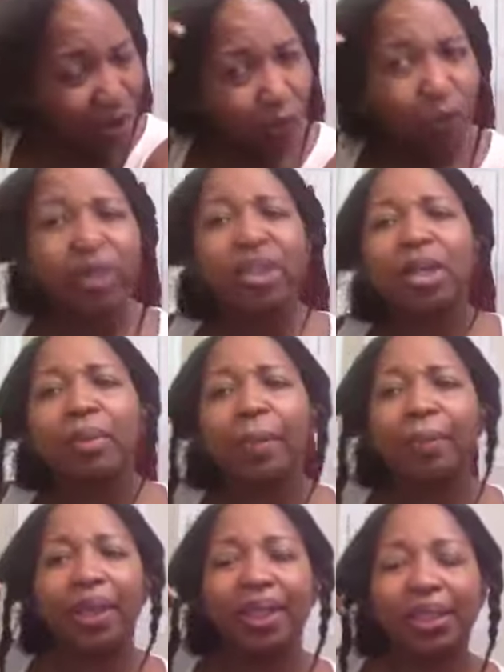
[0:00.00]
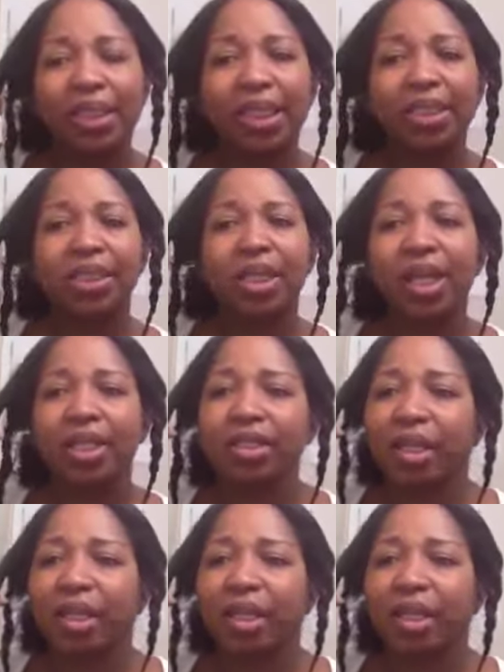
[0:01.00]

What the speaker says: one thing about being Texlax,